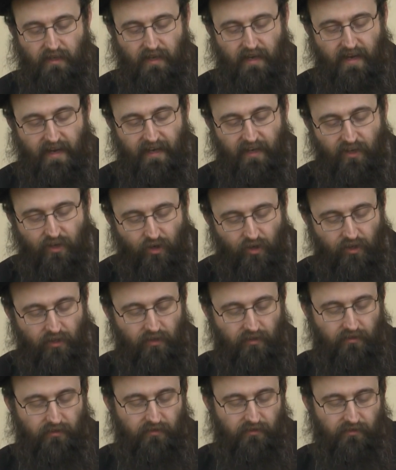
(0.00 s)
A
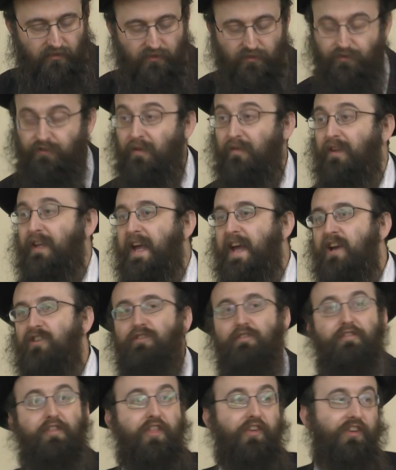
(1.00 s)
girl from the
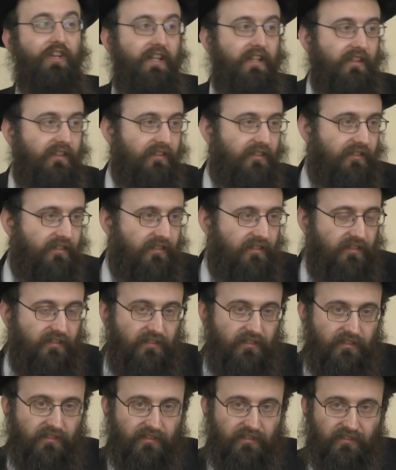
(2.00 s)
age of 3,
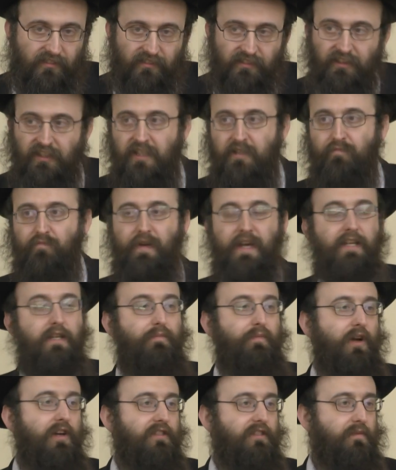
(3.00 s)
many
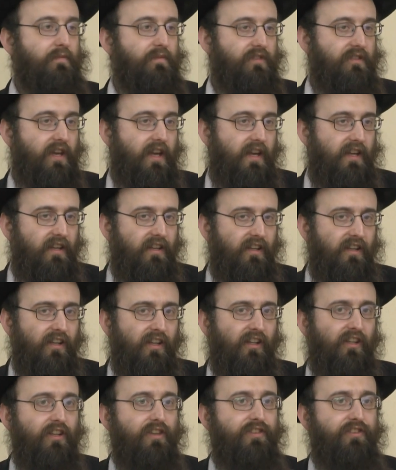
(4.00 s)
poskim say,
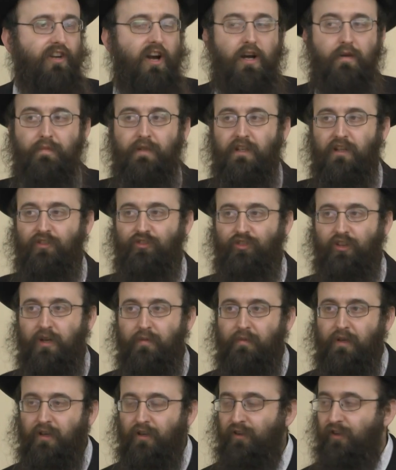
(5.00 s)
can start being a
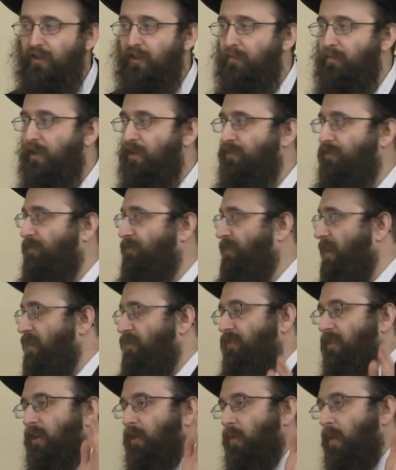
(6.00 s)
shomer, although the Moshe
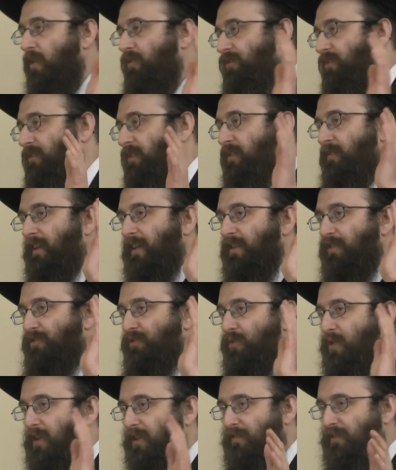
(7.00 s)
Feinstein questions this very
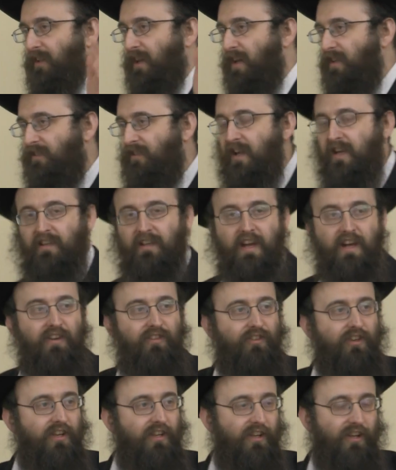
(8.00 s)
strongly. If today's day and
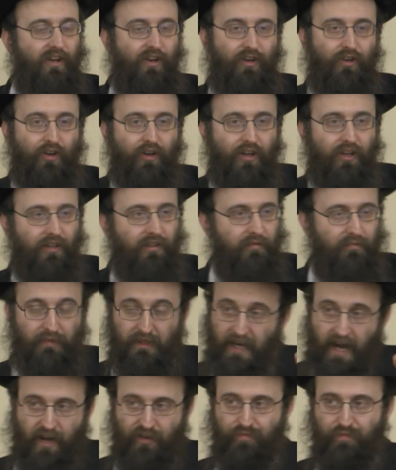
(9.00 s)
age, a girl,
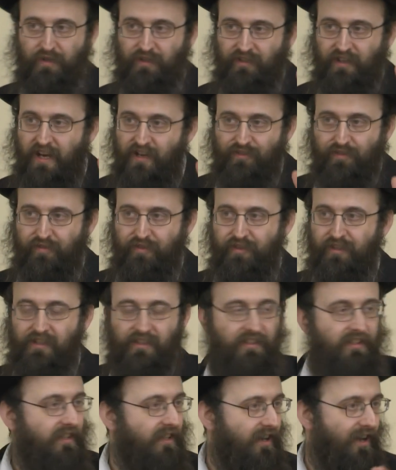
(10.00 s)
begashmis, in the age of
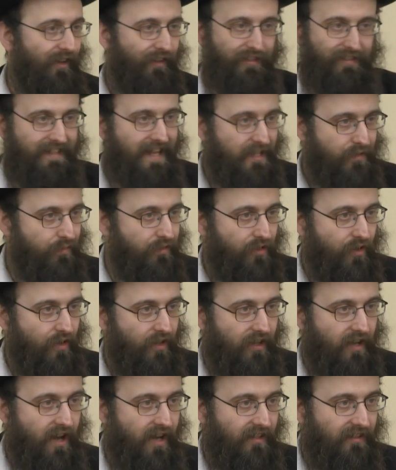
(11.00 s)
3, understands what's
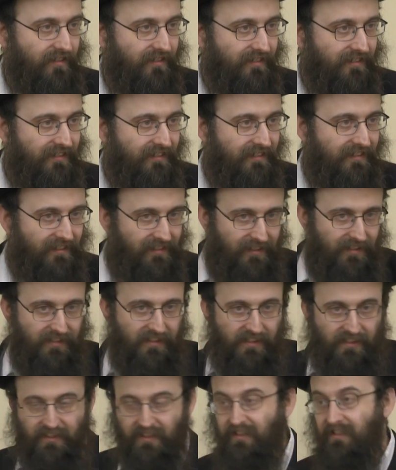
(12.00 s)
going on in this
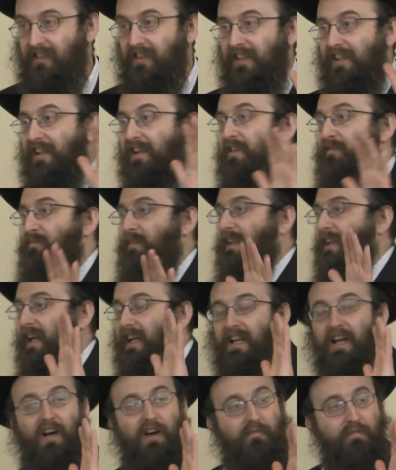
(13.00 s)
Indian. But
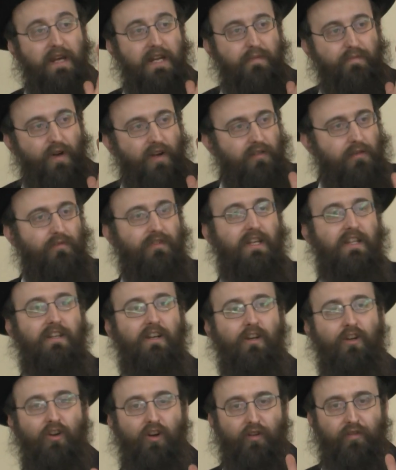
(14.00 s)
many poskim say
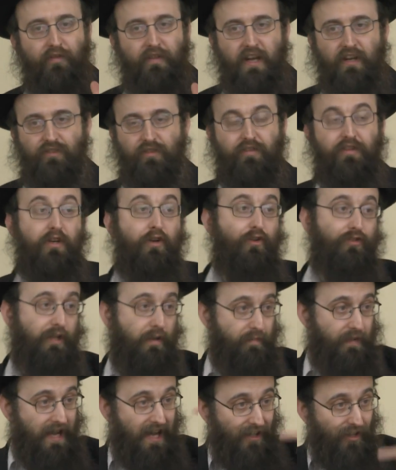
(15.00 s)
that a girl from the age of 3, because
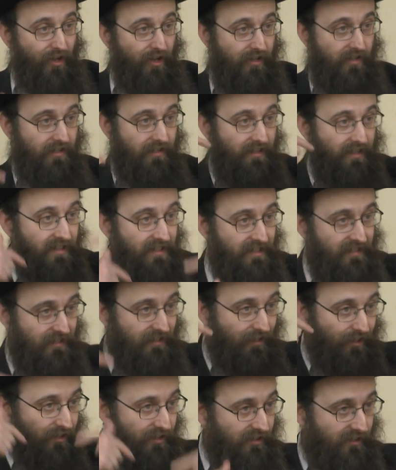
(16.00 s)
al pi halacha,
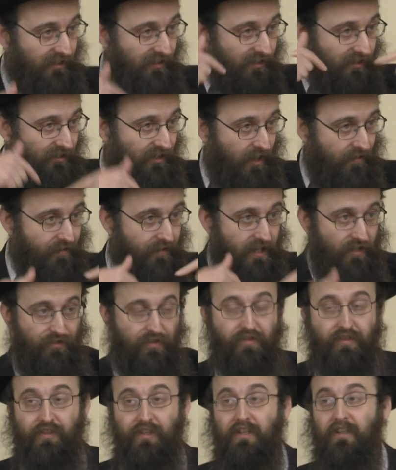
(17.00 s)
yichud can start from the age
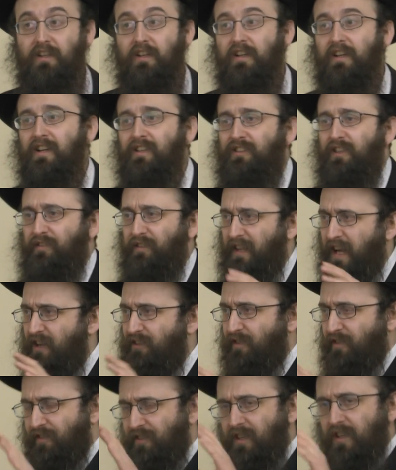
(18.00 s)
of 3. So if in the
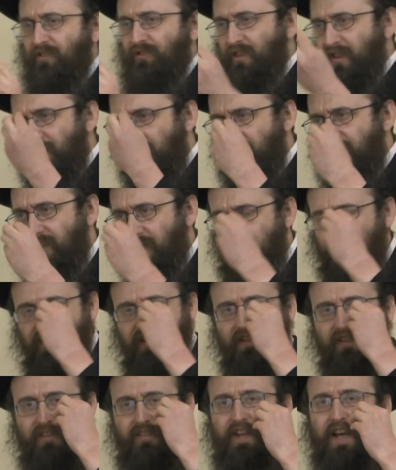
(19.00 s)
age of 3 she's
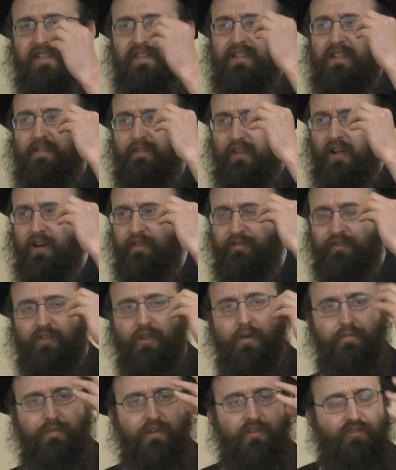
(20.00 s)
considered sensitive enough
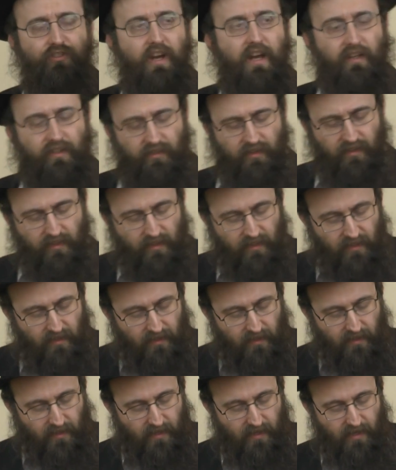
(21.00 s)
to appreciate,
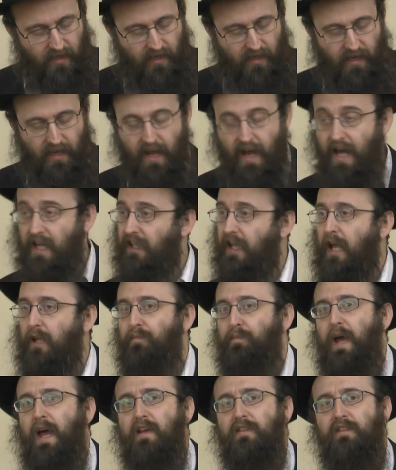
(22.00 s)
and
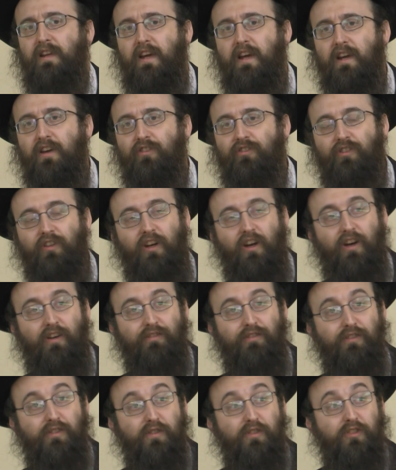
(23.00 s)
not past the age
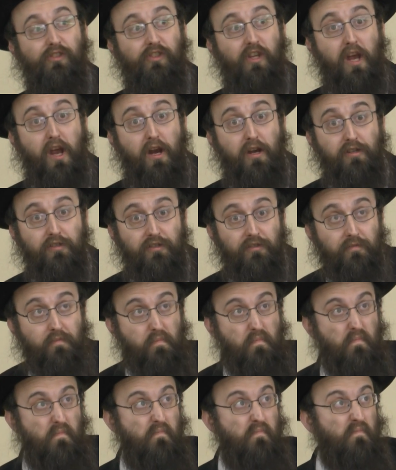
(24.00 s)
of 6,
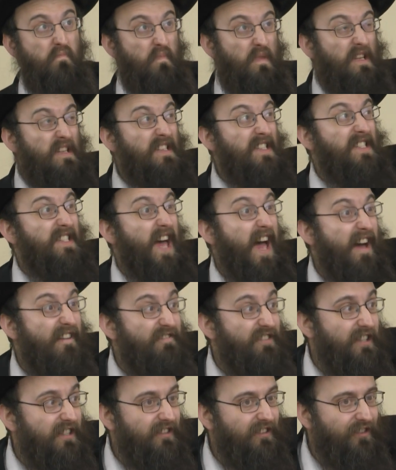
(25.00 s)

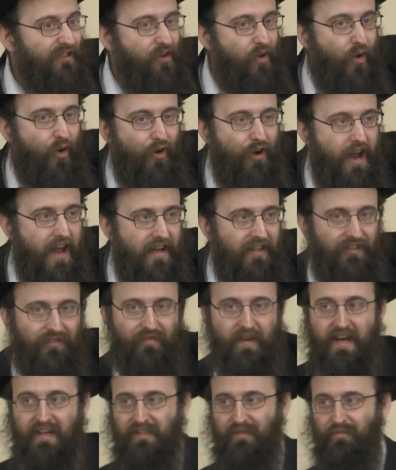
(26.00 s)
7, or 8
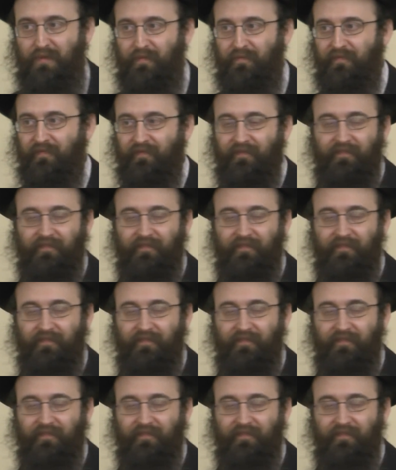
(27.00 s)
maximum.